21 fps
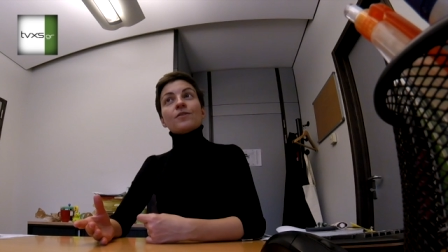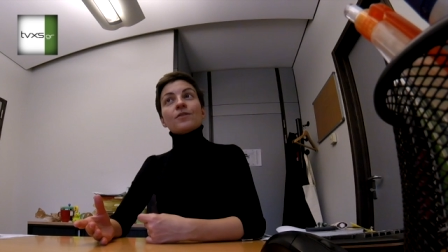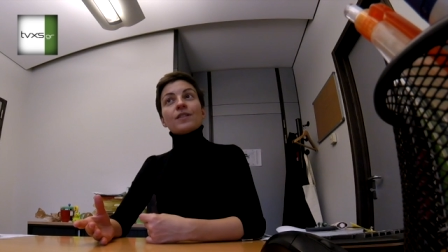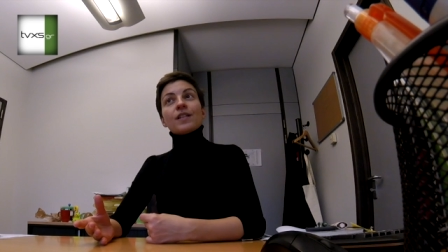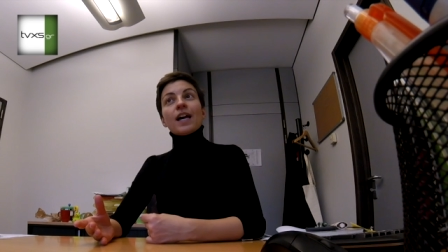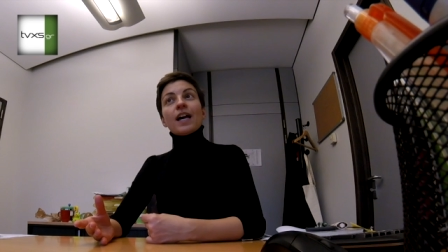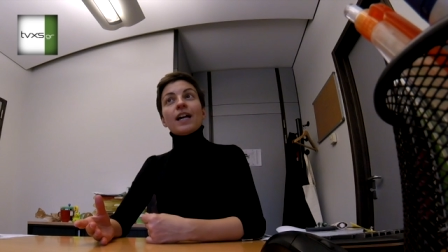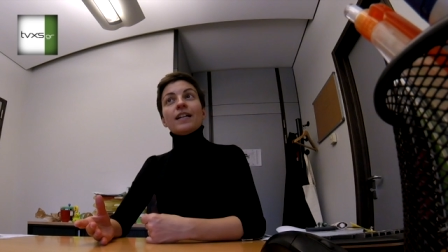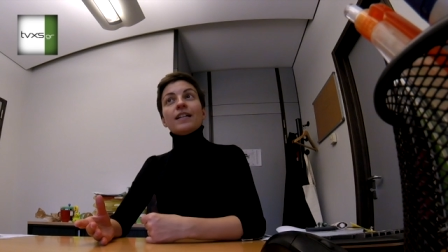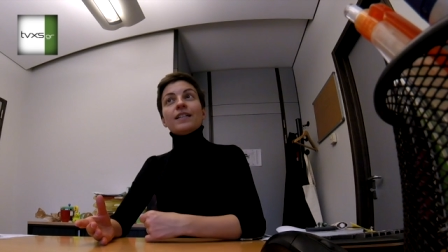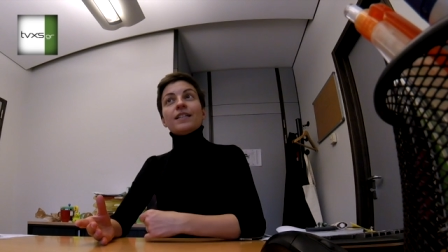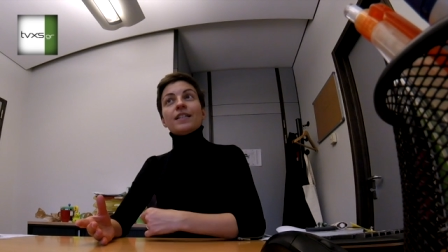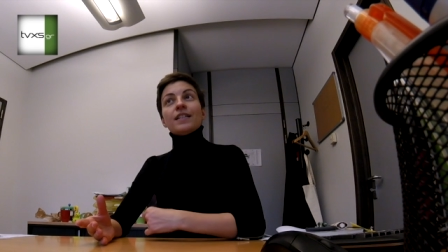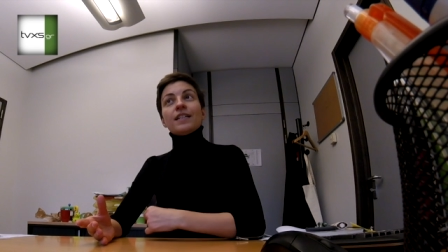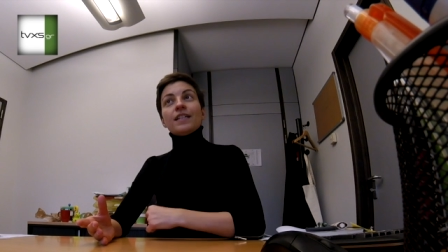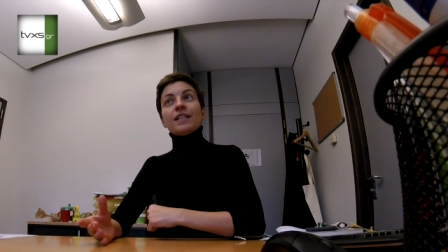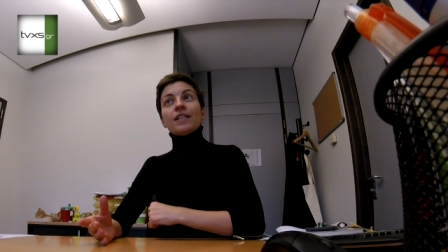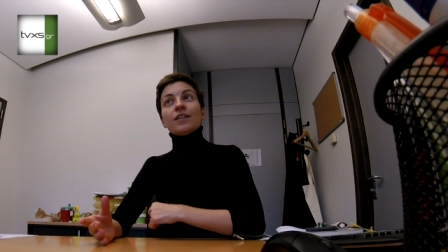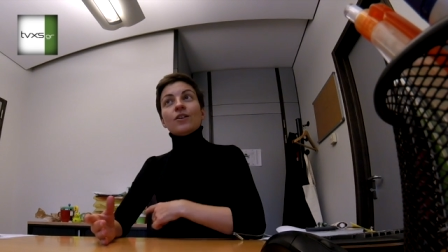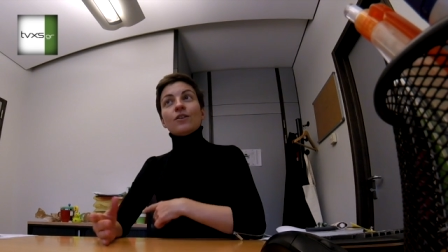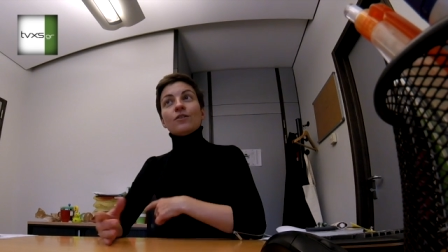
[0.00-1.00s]

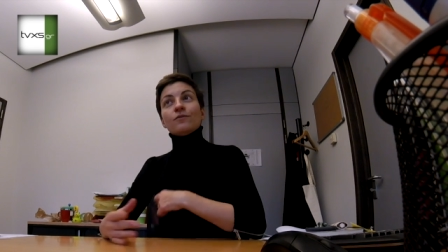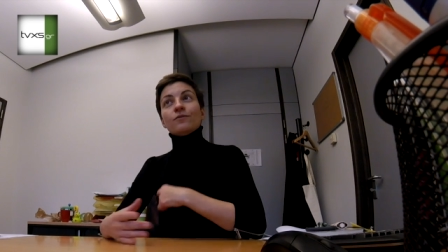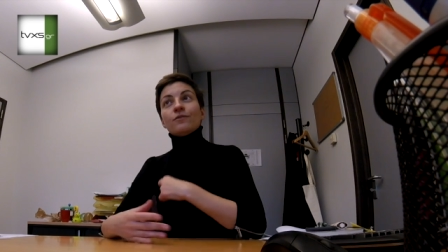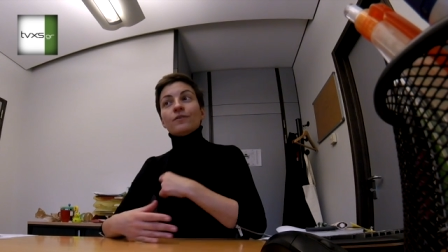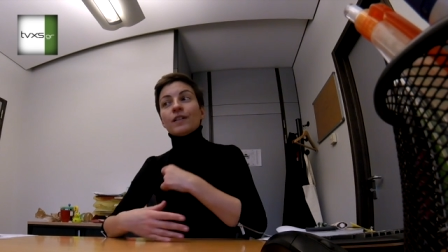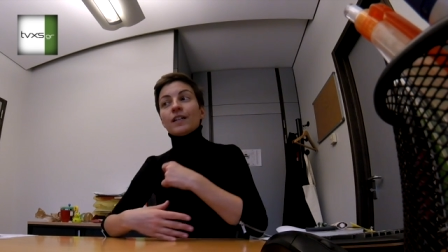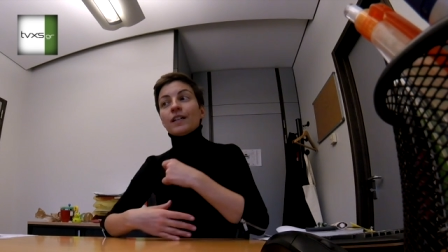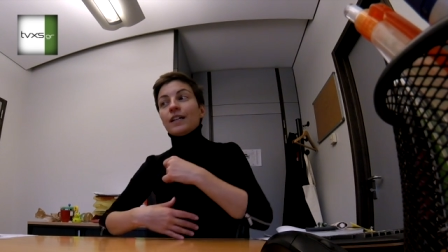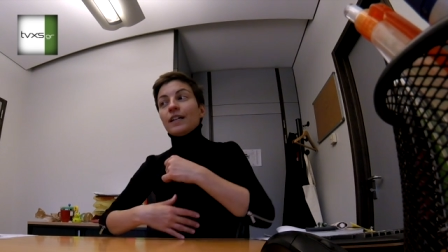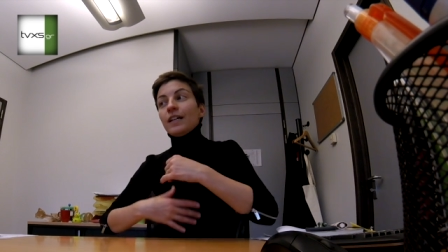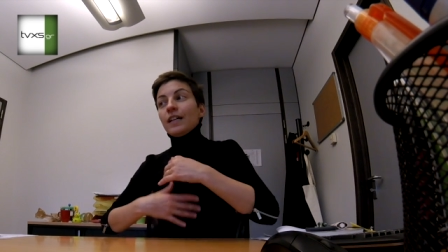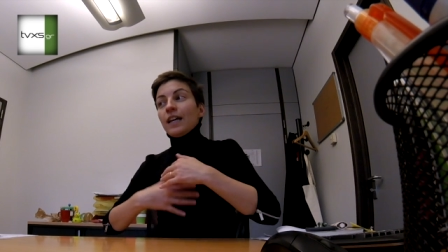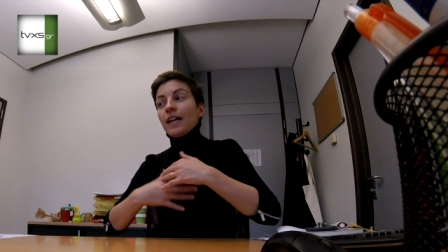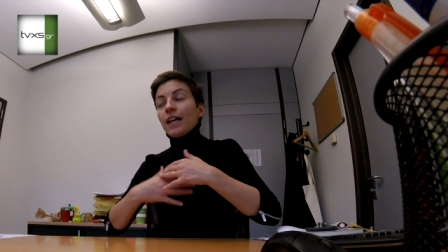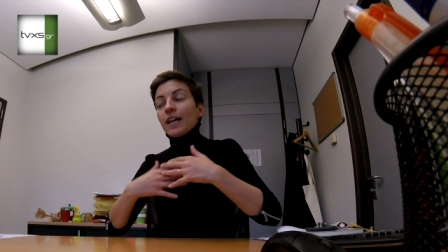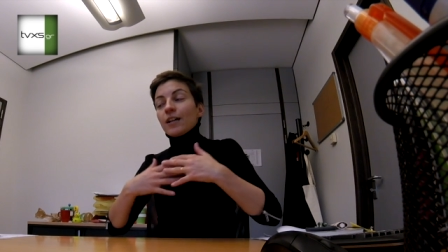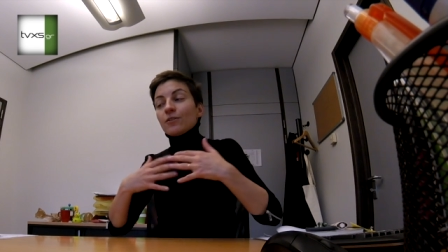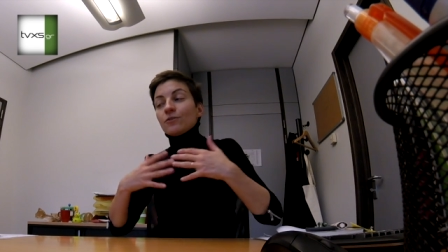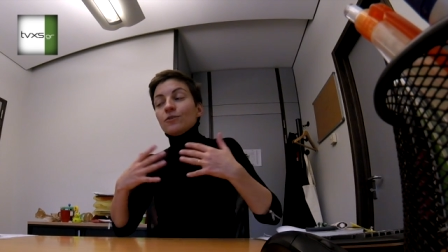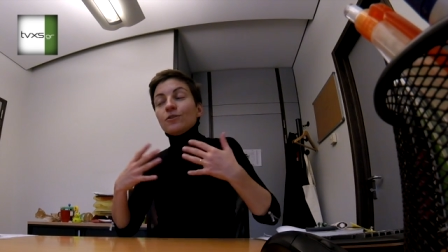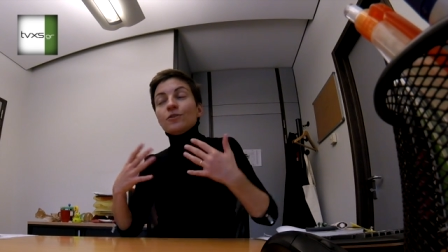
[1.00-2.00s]
society, of uh, a